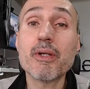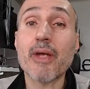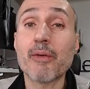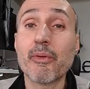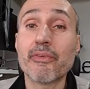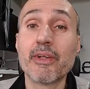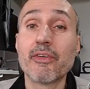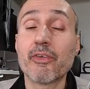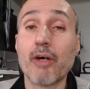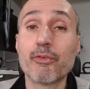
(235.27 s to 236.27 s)
request that the
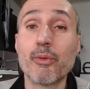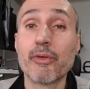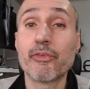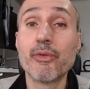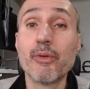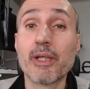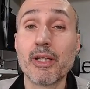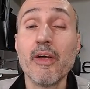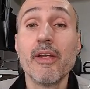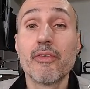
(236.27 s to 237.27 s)
software is
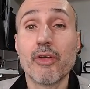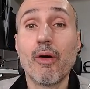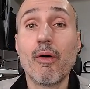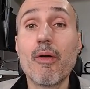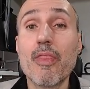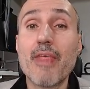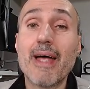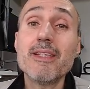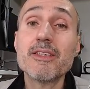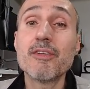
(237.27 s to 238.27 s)
doing. So
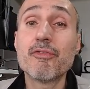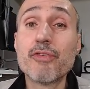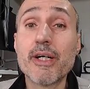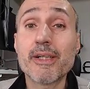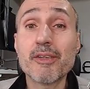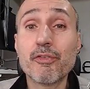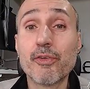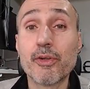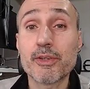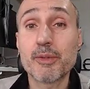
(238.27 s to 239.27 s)
that is the very
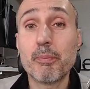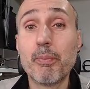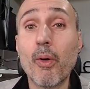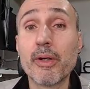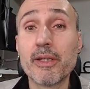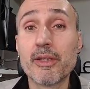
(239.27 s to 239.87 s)
first point